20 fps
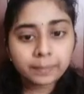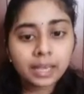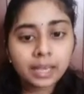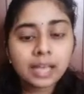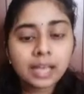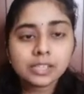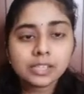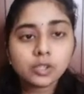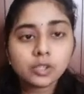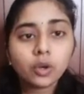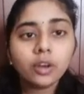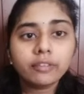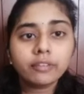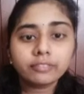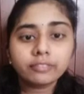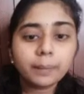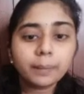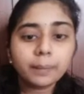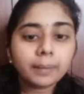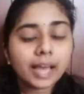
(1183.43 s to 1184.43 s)
So if the
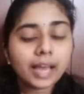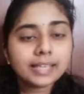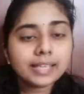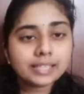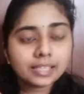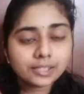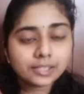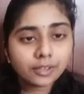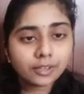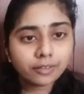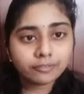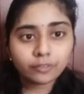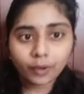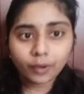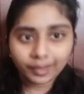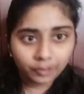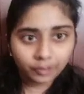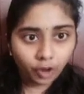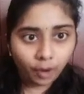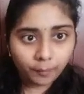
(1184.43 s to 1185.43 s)
prices of one
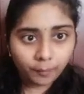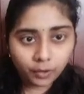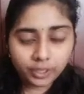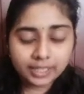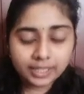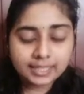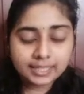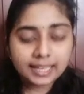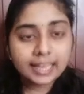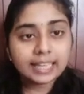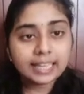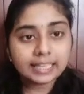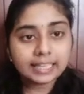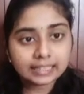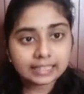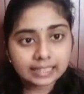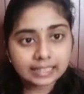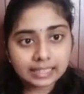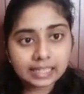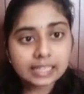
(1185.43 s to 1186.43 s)
commodity
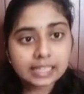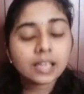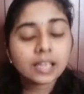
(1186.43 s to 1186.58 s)
increase